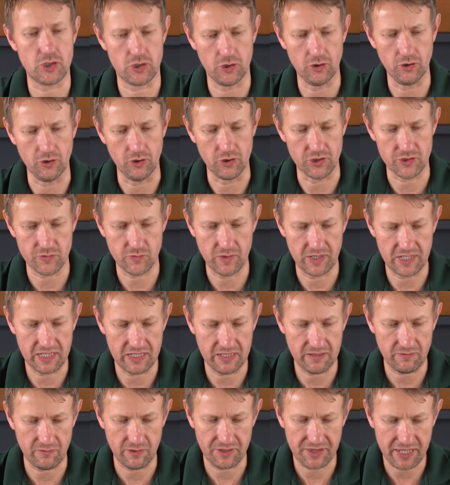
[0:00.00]
does
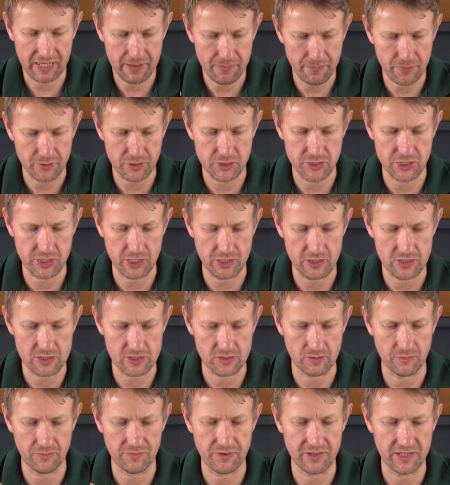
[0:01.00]
when they produce
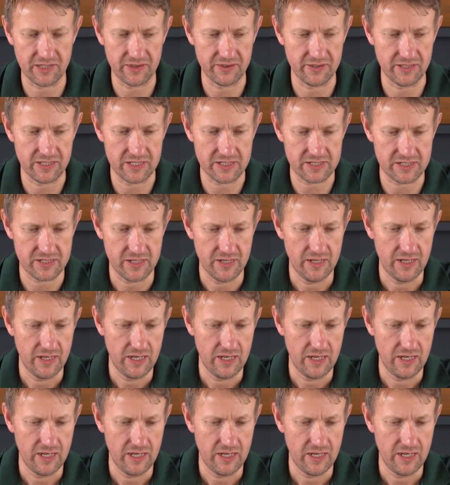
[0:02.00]
something that's